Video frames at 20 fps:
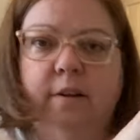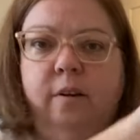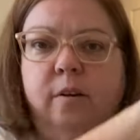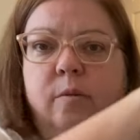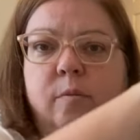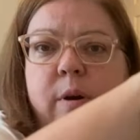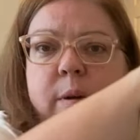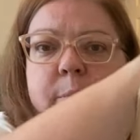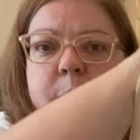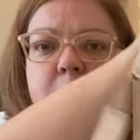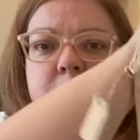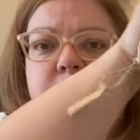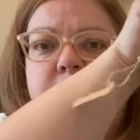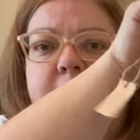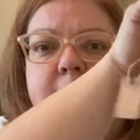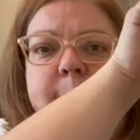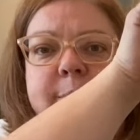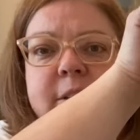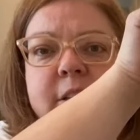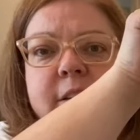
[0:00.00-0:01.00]
One More
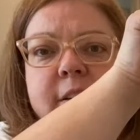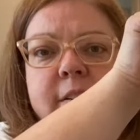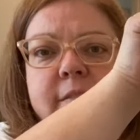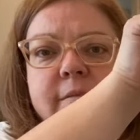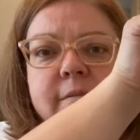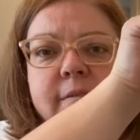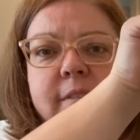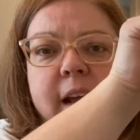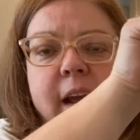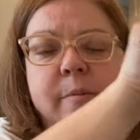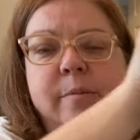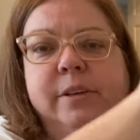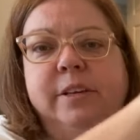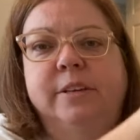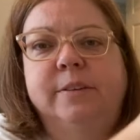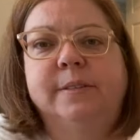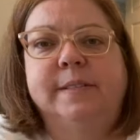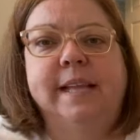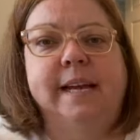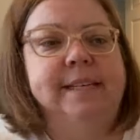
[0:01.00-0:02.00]
Chapter. I will
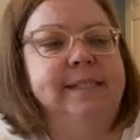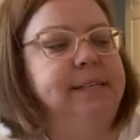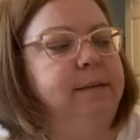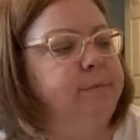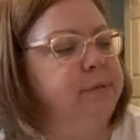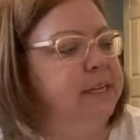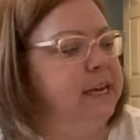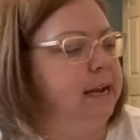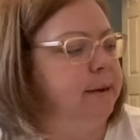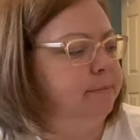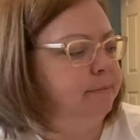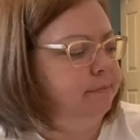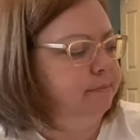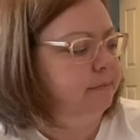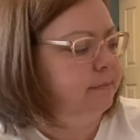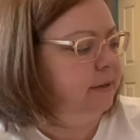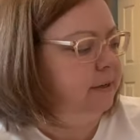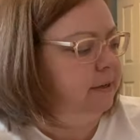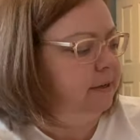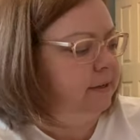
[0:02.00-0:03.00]
use that sometime
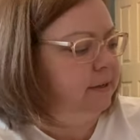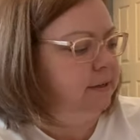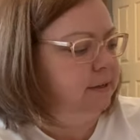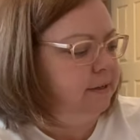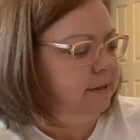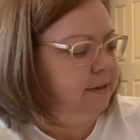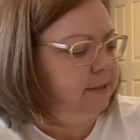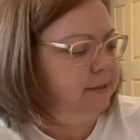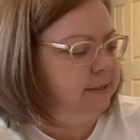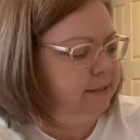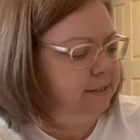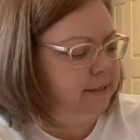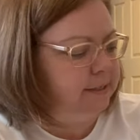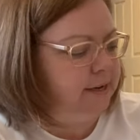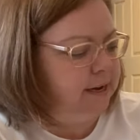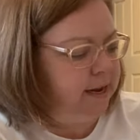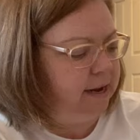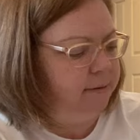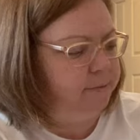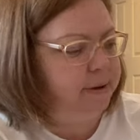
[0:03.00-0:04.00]

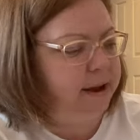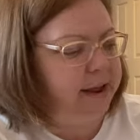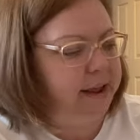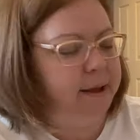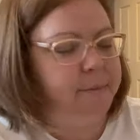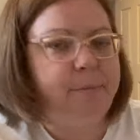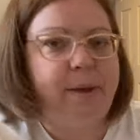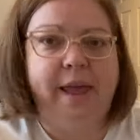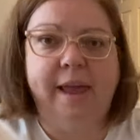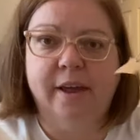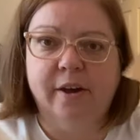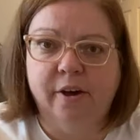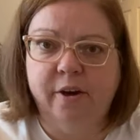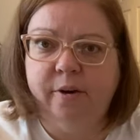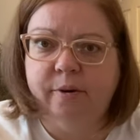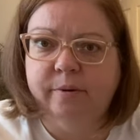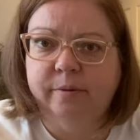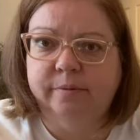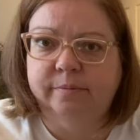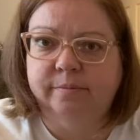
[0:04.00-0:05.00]
in my
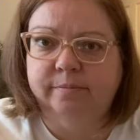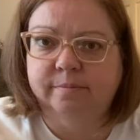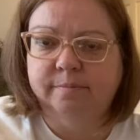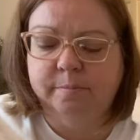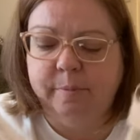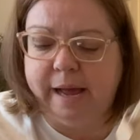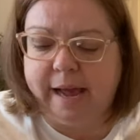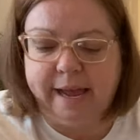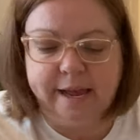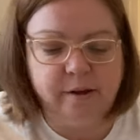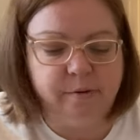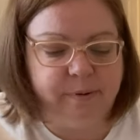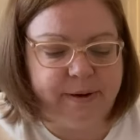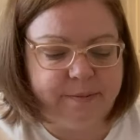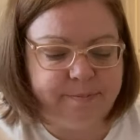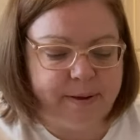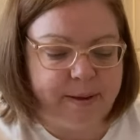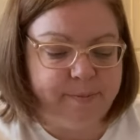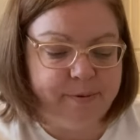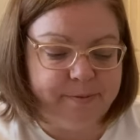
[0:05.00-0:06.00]
Pango pile.
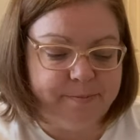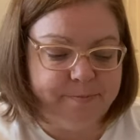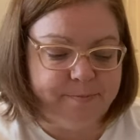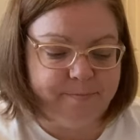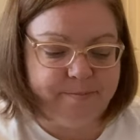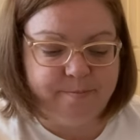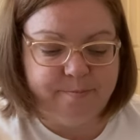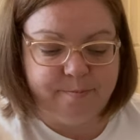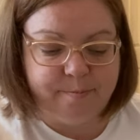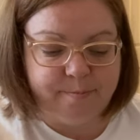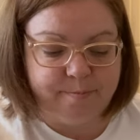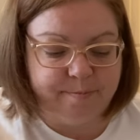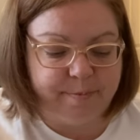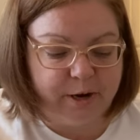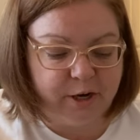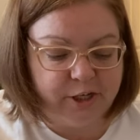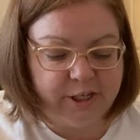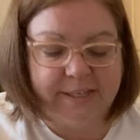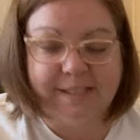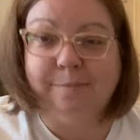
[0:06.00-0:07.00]
When people
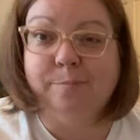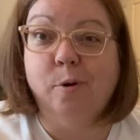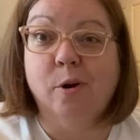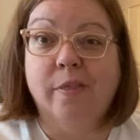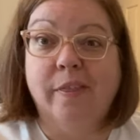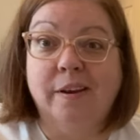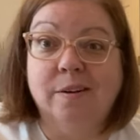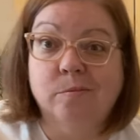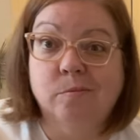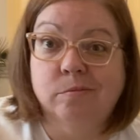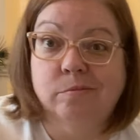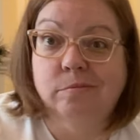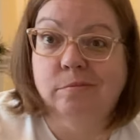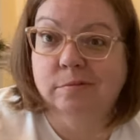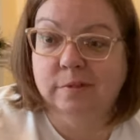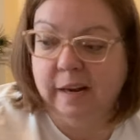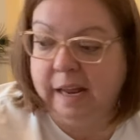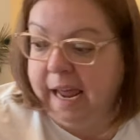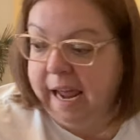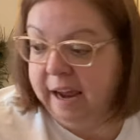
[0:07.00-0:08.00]
purchase more than
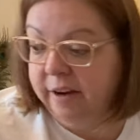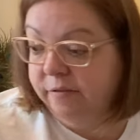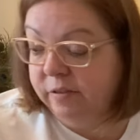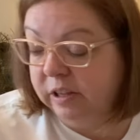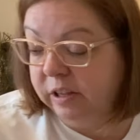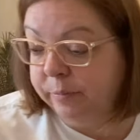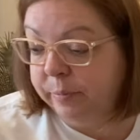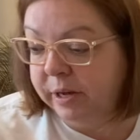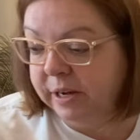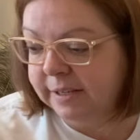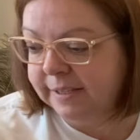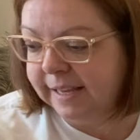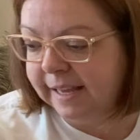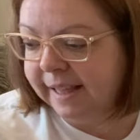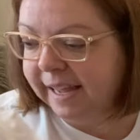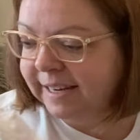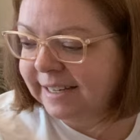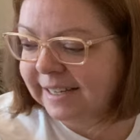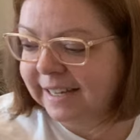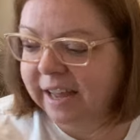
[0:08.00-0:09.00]
a handful of books, I
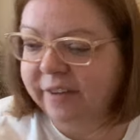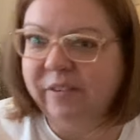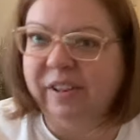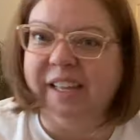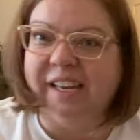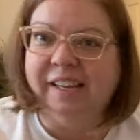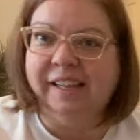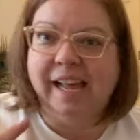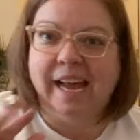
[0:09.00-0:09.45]
like to give a little